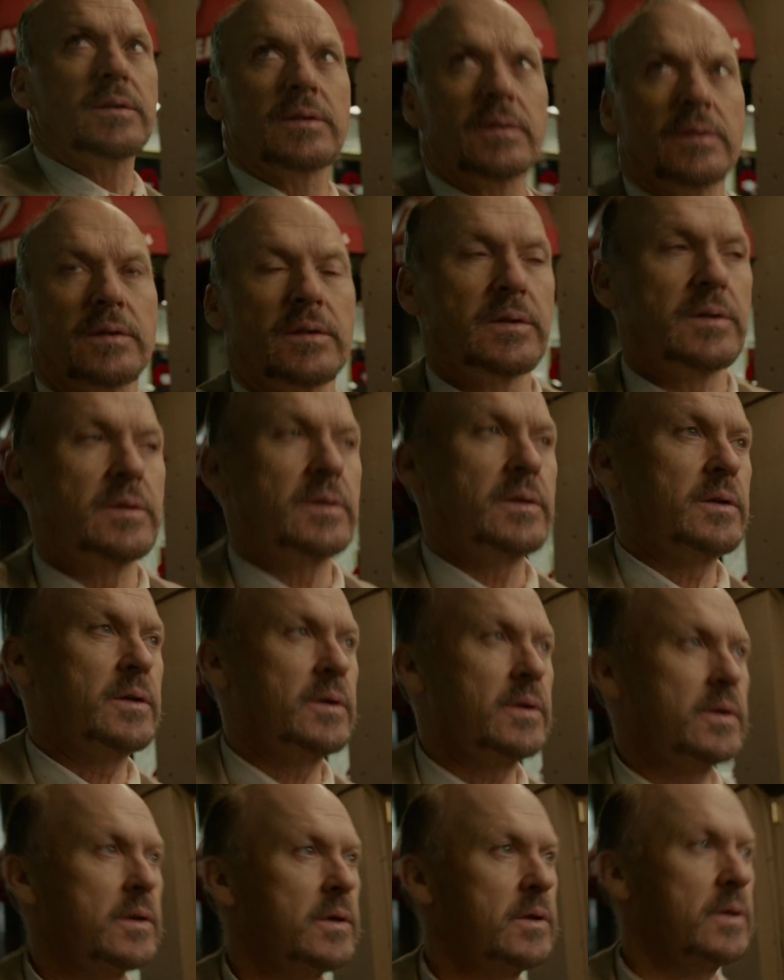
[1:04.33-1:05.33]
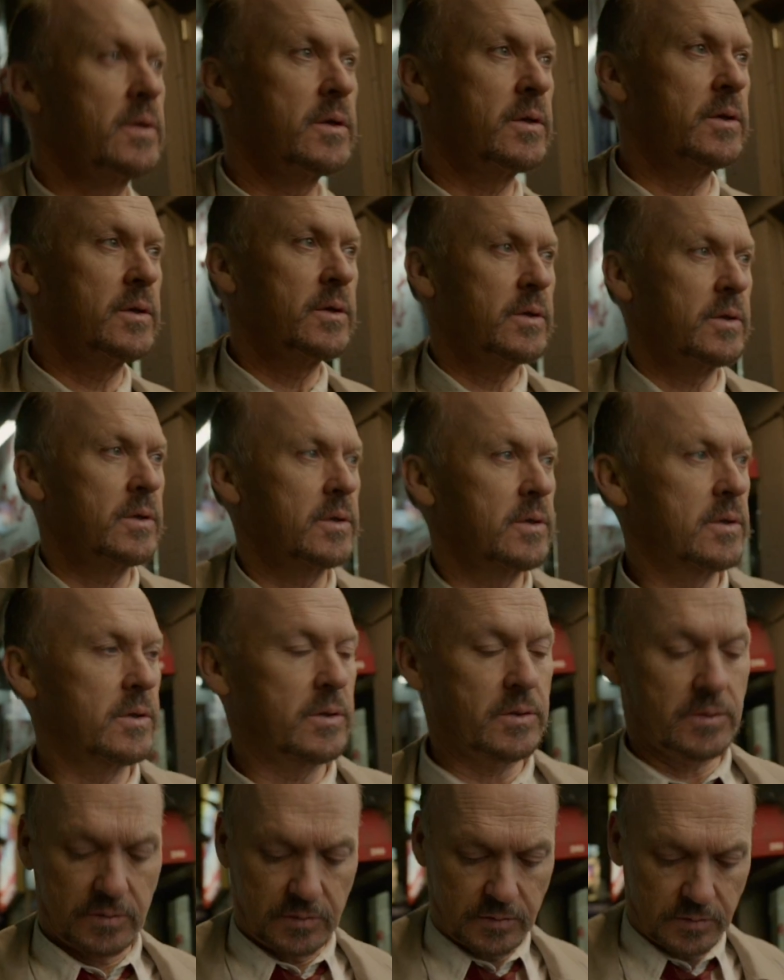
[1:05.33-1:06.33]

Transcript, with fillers: You're doing this because you're scared to